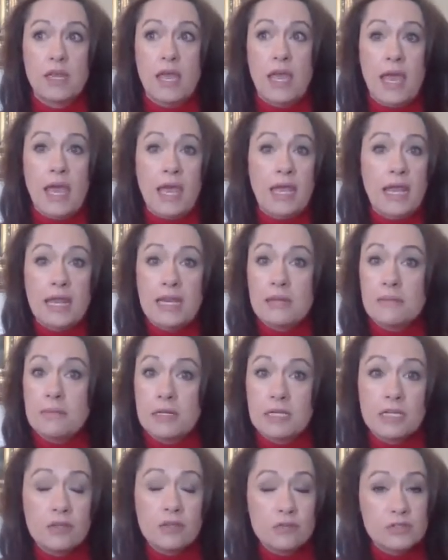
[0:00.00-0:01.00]
And
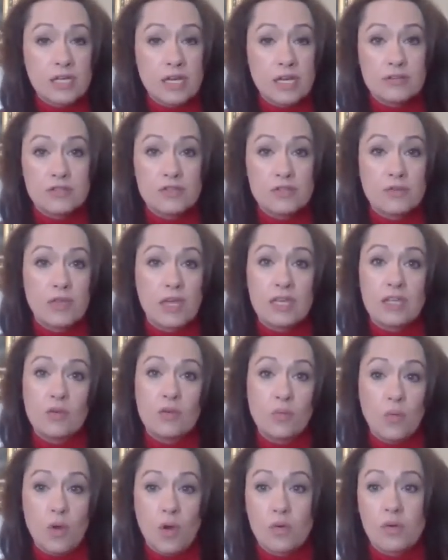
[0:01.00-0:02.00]
anybody who tells you that
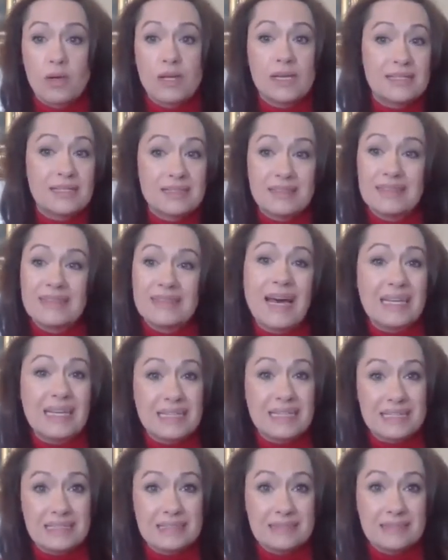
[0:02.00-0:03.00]
you won't is
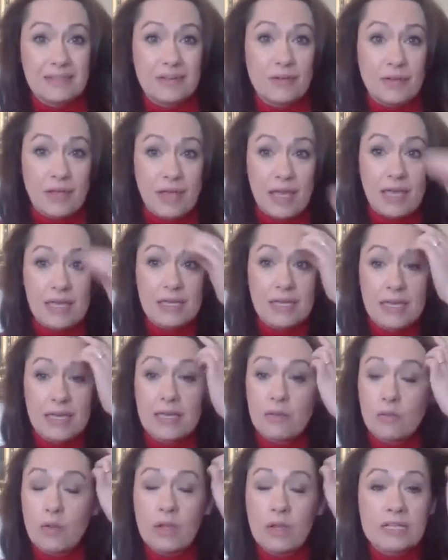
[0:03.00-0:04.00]
lying, okay?
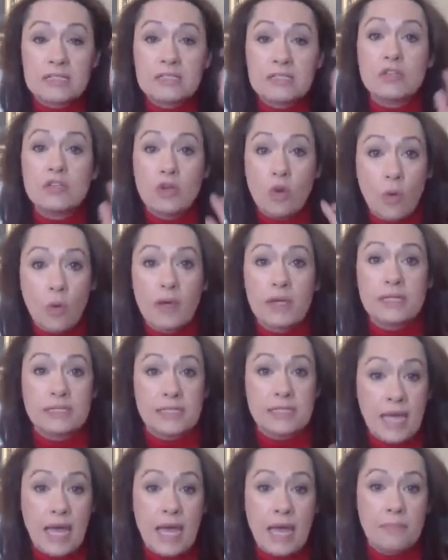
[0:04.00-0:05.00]
It's going
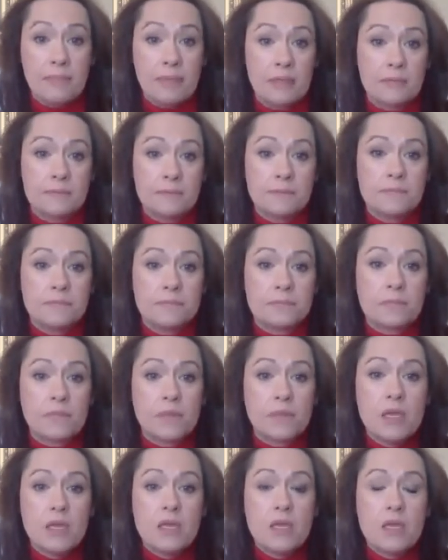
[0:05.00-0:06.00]
to happen.
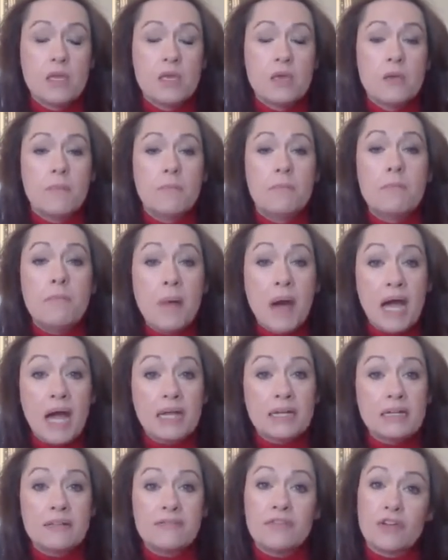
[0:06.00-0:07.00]

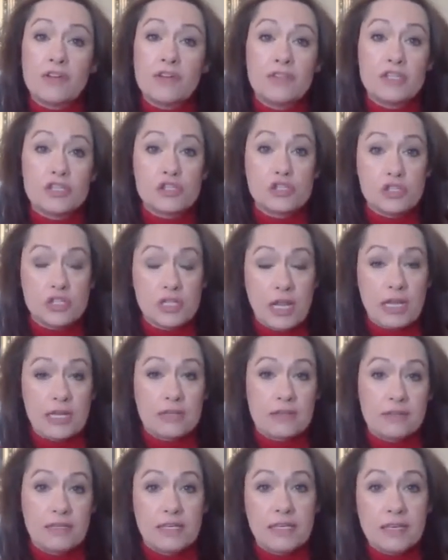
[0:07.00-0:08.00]
But if you're in this
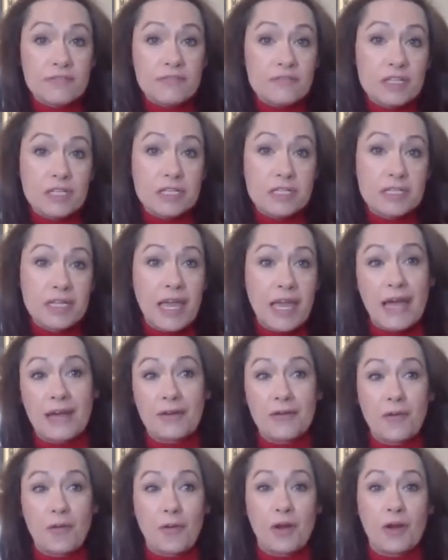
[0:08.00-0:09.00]
genetically gifted
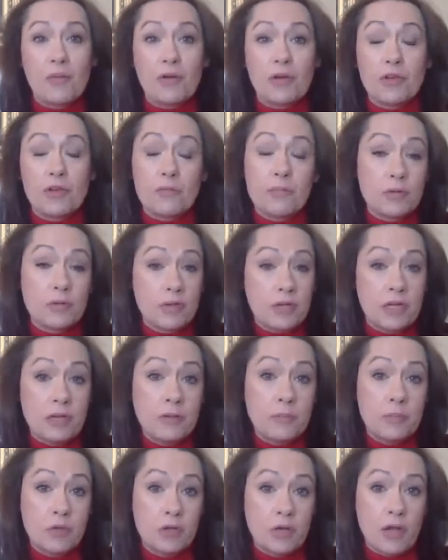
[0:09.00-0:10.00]
category where you're going
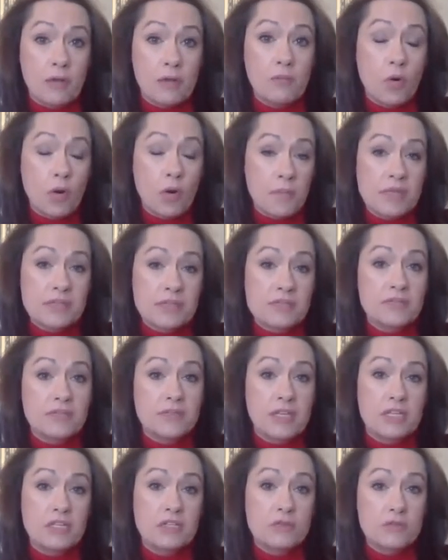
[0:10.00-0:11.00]
to put on more muscle
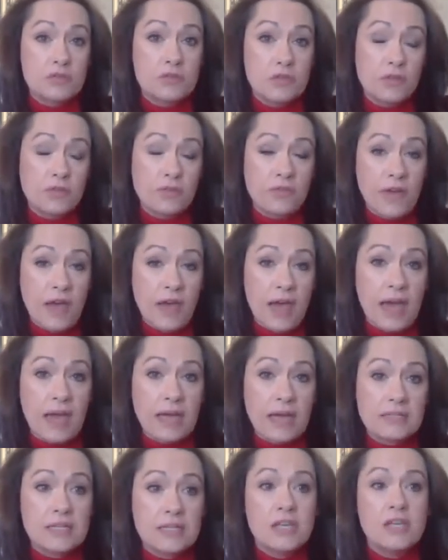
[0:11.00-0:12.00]
than you do fat,